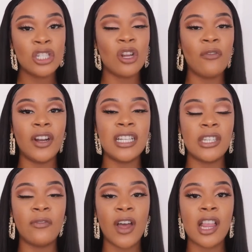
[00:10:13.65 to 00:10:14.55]
Don't forget
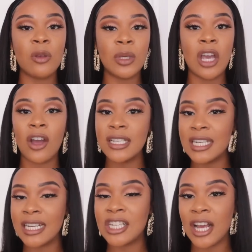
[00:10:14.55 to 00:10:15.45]
to follow me on
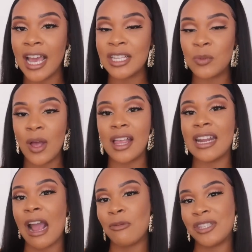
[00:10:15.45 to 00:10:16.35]
TikTok as well,
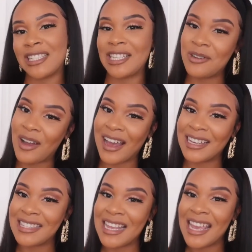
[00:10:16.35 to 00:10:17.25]
and I will see you
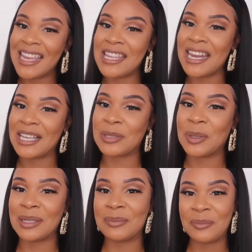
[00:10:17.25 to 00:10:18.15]
guys in the next
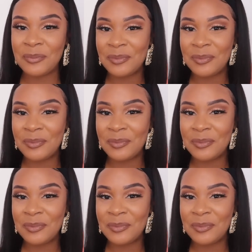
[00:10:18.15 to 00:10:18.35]
one.